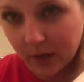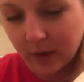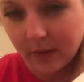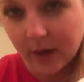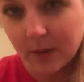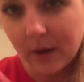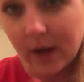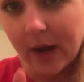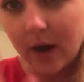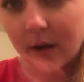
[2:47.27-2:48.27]
put anything in my
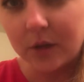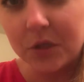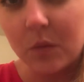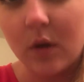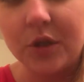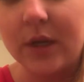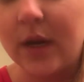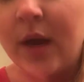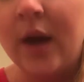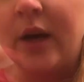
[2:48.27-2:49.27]
hair and I just washed
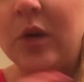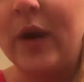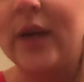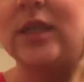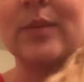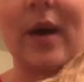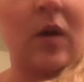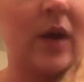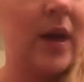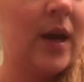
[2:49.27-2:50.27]
it, you can't
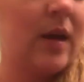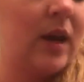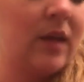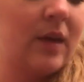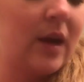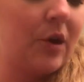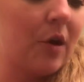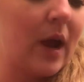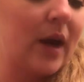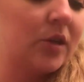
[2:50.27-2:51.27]
smell any anything in
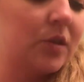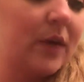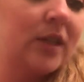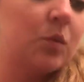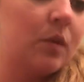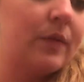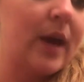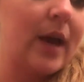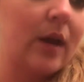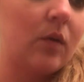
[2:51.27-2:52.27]
your hair. So that's one
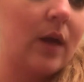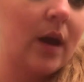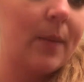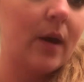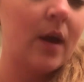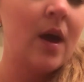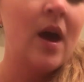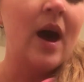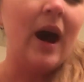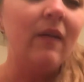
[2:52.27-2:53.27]
thing I don't like about it.
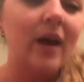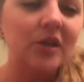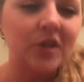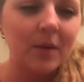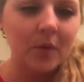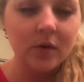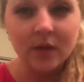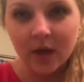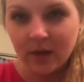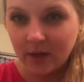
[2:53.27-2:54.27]
I like shampoos
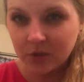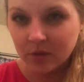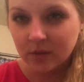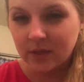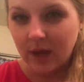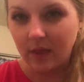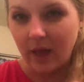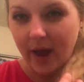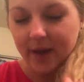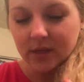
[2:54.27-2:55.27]
and conditioners that
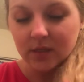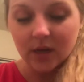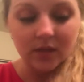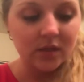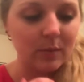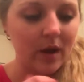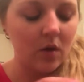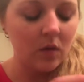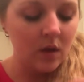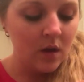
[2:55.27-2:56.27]
last, like the
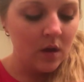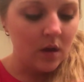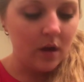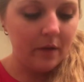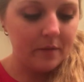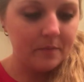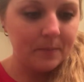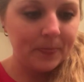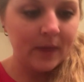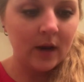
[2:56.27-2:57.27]
smell, um,
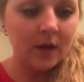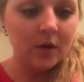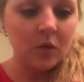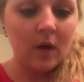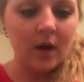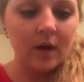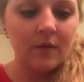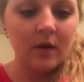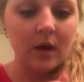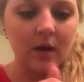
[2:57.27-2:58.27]
and I do like if
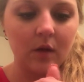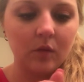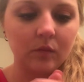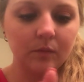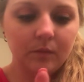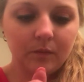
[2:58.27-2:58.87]
it, you know,